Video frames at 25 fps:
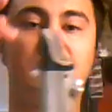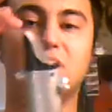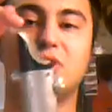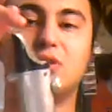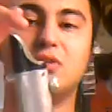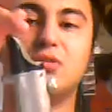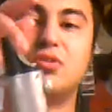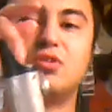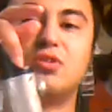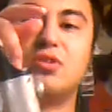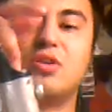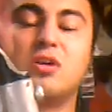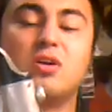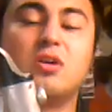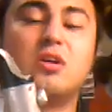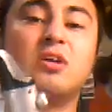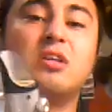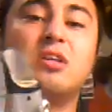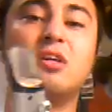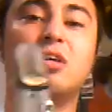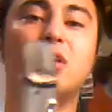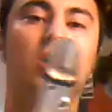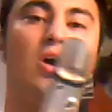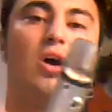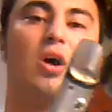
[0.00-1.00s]
You turn
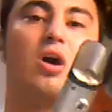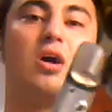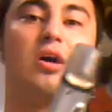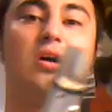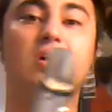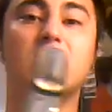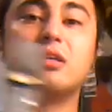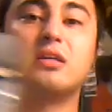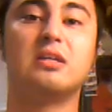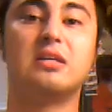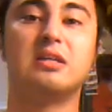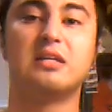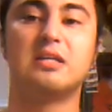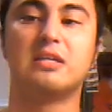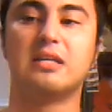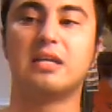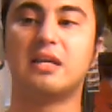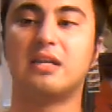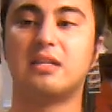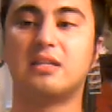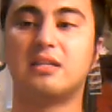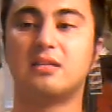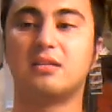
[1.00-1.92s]
it on, and